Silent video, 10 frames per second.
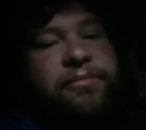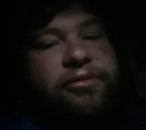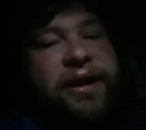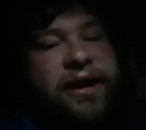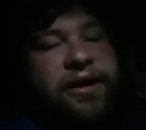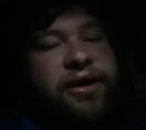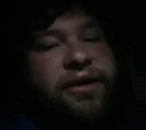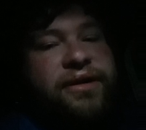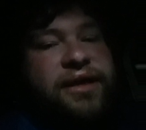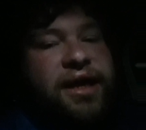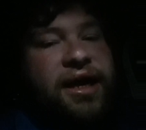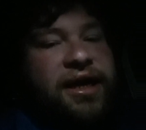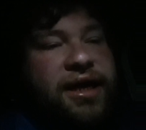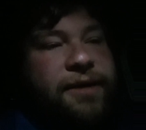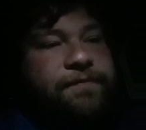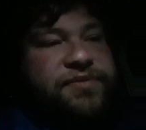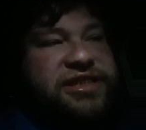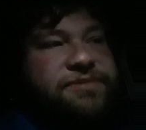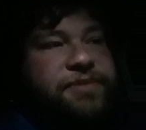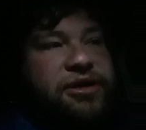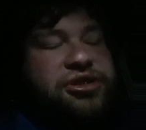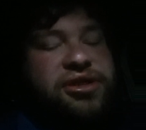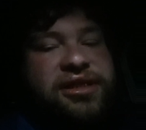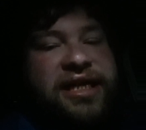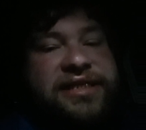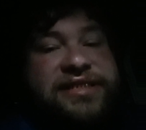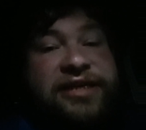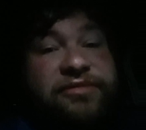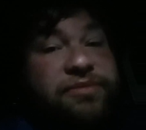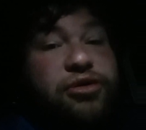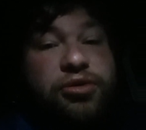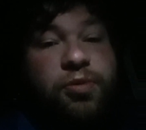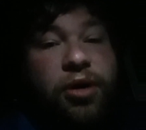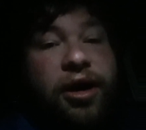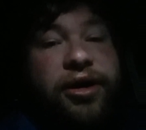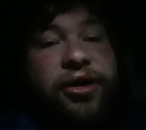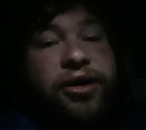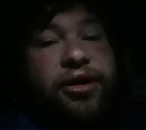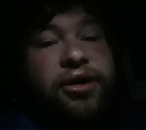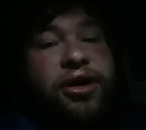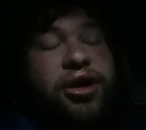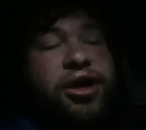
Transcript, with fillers: prayer, um, spiritual cleansing with moon water